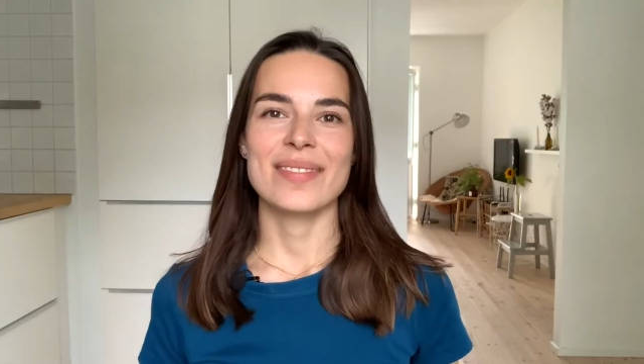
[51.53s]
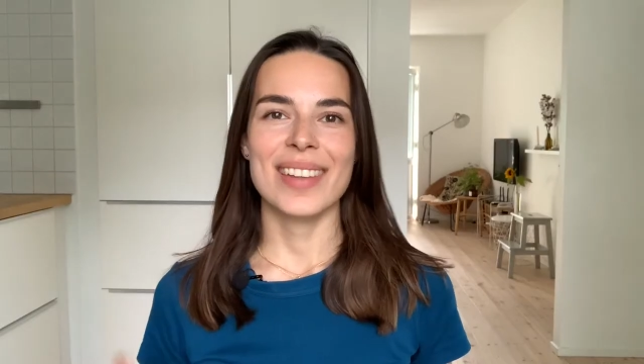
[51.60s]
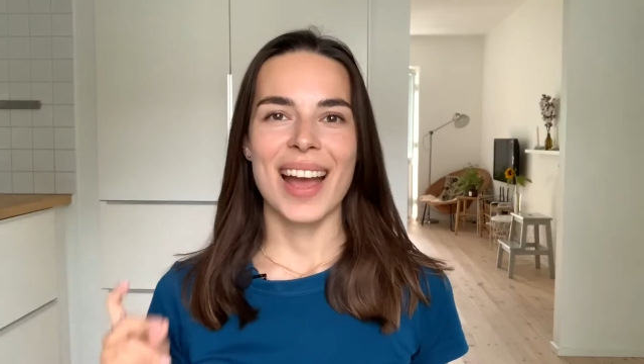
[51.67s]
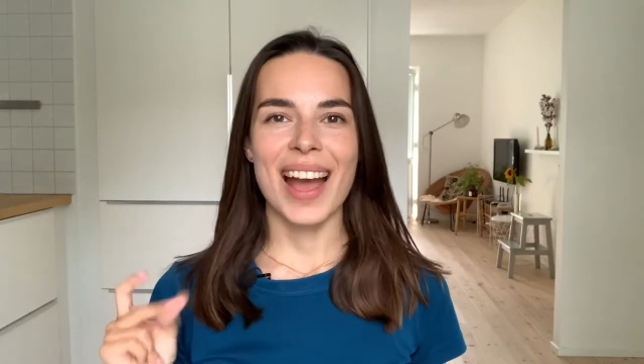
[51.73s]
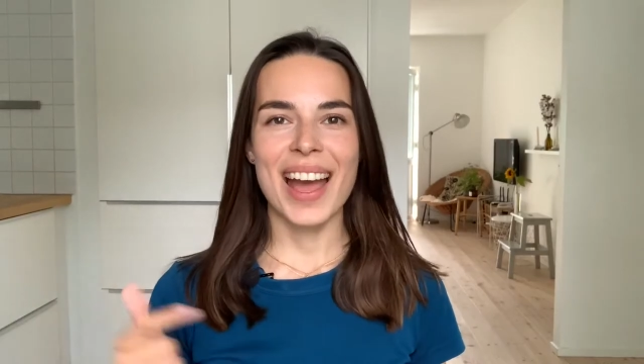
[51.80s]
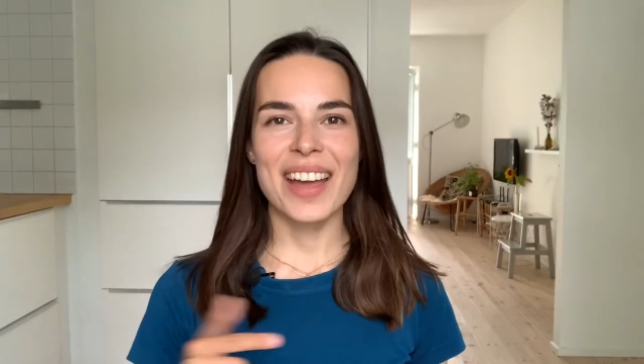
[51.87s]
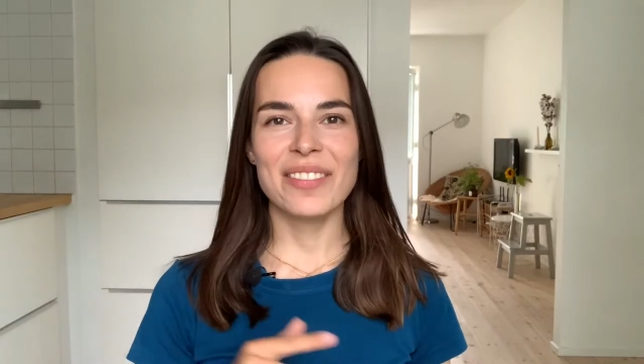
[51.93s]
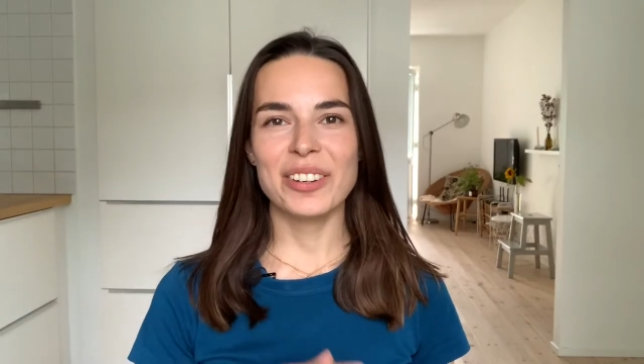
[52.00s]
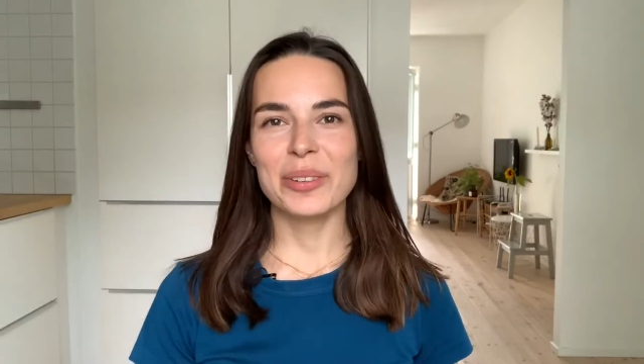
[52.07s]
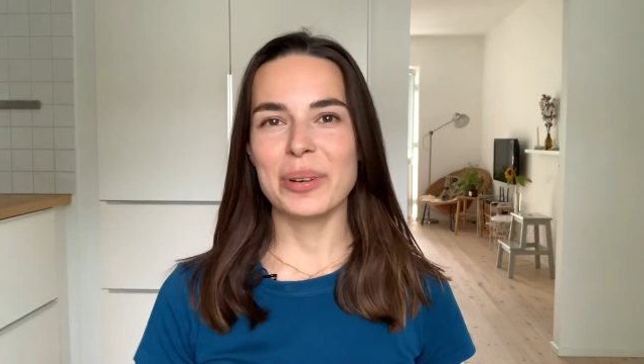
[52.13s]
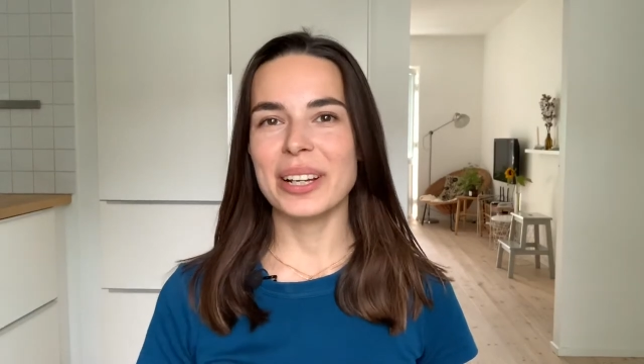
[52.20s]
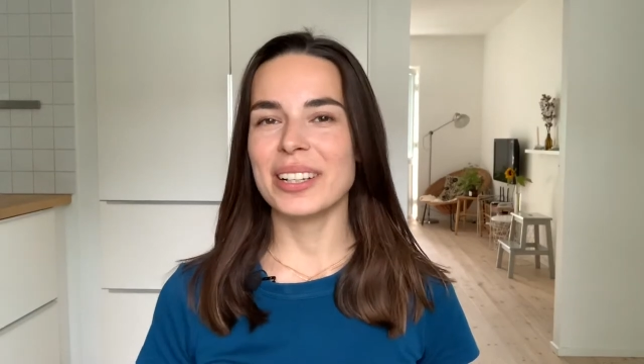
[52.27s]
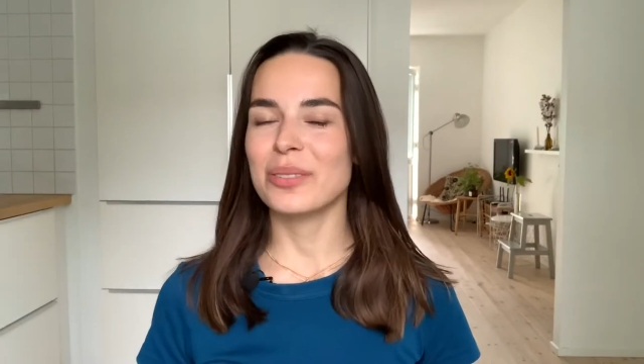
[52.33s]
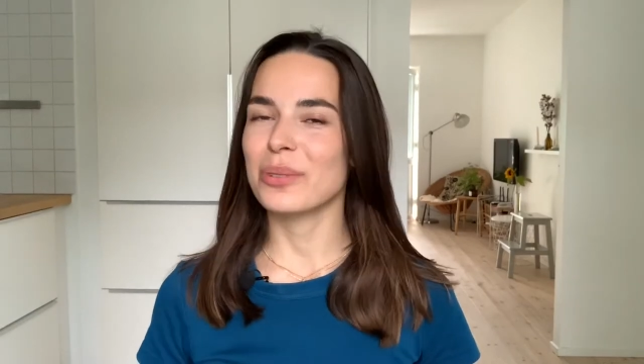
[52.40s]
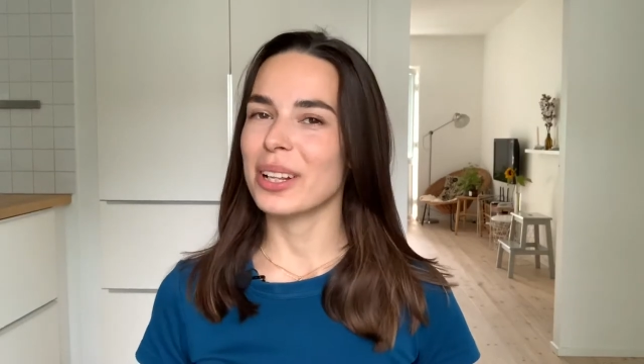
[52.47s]
Hi
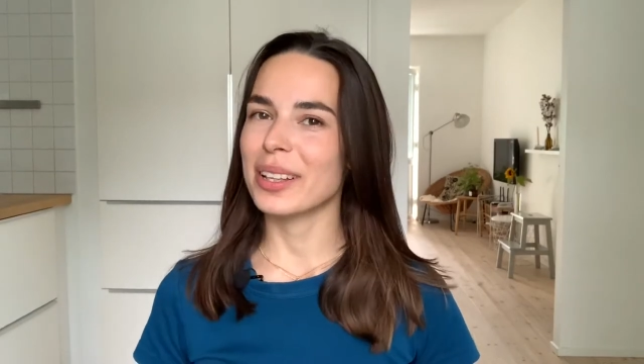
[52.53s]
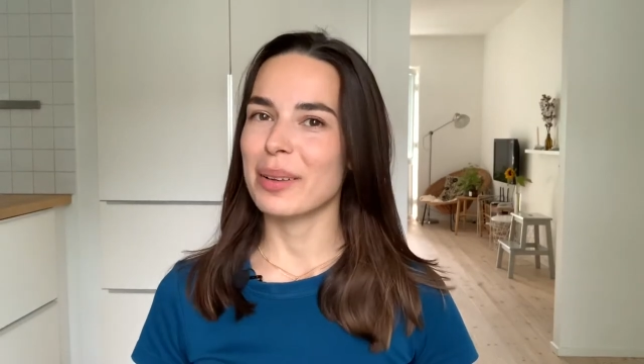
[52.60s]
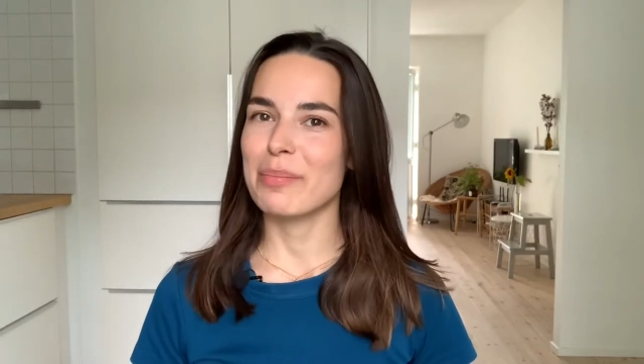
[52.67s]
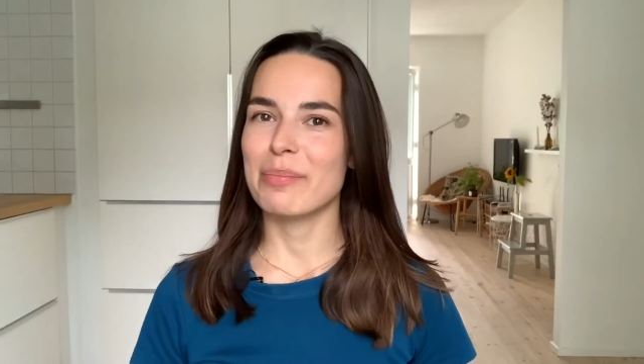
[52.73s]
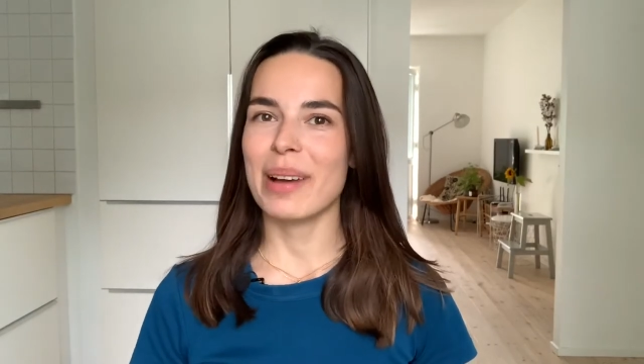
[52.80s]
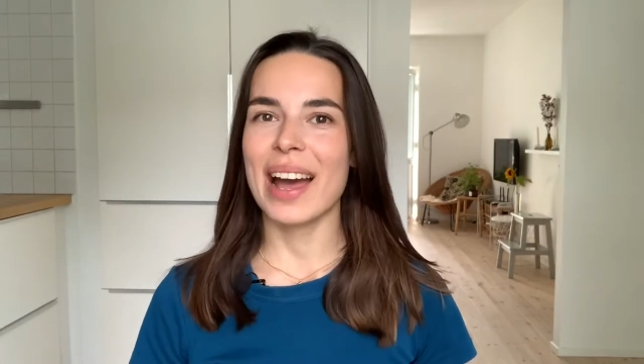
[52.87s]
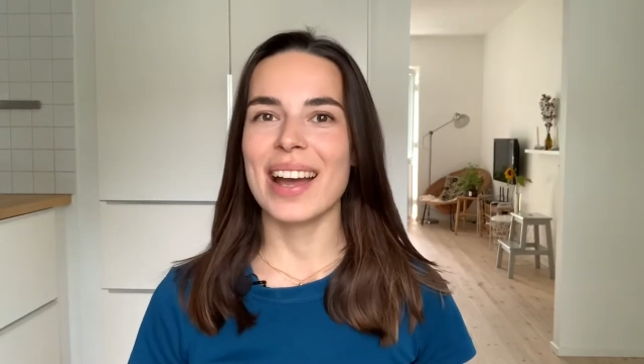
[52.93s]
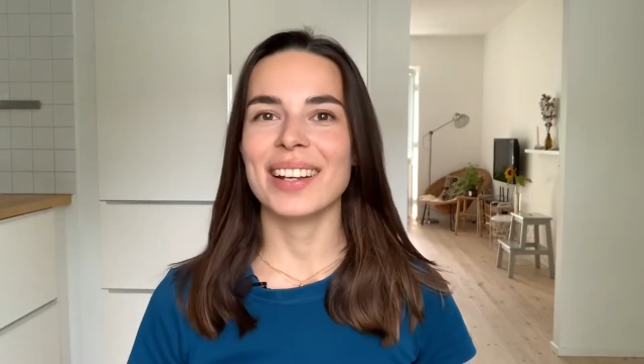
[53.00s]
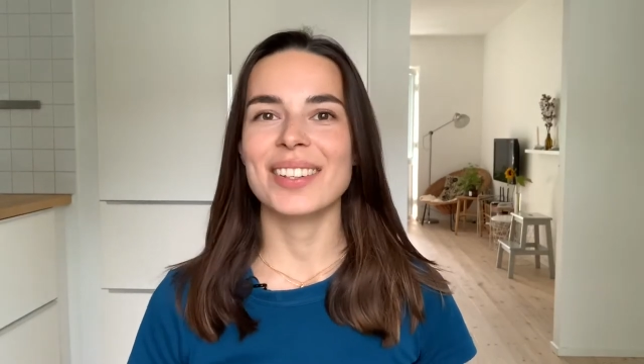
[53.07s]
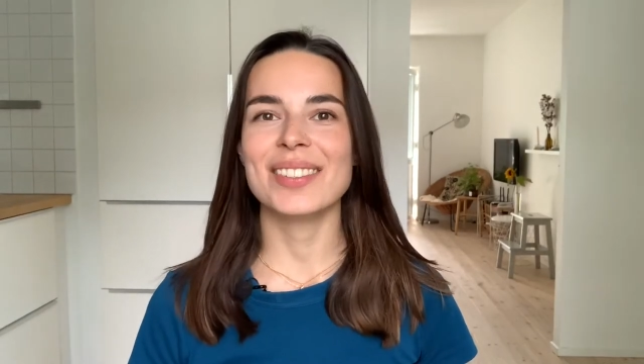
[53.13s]
everyone and welcome back.